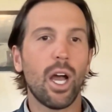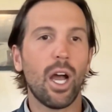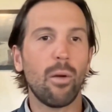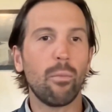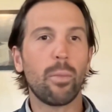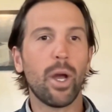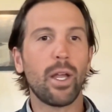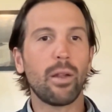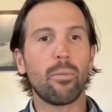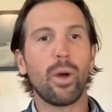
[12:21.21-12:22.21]

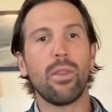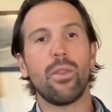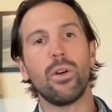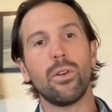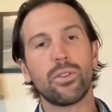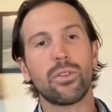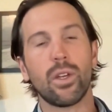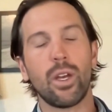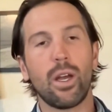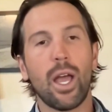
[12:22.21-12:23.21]
by
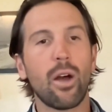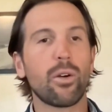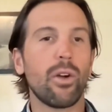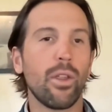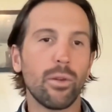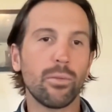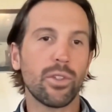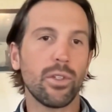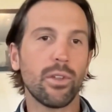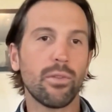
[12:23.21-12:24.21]
those
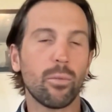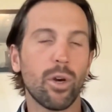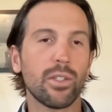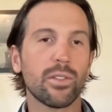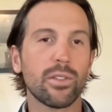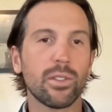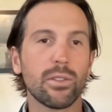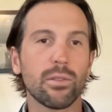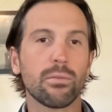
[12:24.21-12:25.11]
algorithms and different processes.